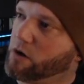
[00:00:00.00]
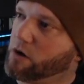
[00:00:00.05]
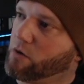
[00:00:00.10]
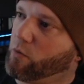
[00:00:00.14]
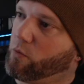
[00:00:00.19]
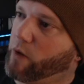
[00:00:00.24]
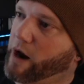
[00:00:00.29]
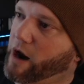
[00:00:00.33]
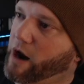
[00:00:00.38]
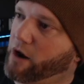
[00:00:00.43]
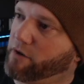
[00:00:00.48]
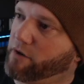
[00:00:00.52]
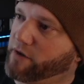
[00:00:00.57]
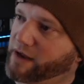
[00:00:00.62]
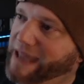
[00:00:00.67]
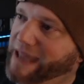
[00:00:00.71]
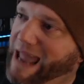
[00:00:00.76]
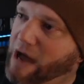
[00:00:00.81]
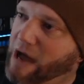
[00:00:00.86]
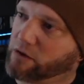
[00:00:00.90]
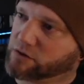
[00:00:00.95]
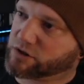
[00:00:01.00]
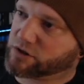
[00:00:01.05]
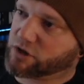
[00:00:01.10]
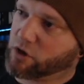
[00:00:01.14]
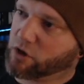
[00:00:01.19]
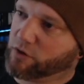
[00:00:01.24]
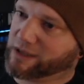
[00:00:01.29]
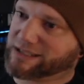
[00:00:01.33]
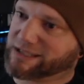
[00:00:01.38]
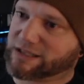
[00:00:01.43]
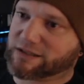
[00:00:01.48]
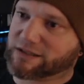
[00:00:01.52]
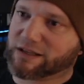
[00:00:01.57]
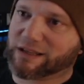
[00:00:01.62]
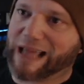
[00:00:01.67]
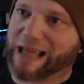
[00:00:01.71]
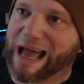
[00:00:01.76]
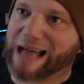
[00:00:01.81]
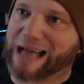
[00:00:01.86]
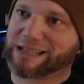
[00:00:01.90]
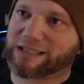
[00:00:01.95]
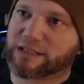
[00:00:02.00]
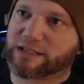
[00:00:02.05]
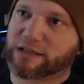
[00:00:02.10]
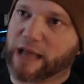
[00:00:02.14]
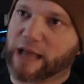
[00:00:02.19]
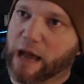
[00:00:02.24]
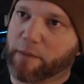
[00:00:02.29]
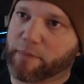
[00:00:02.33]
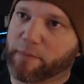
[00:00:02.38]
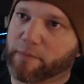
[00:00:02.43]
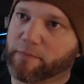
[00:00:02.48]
the council, this is the last step.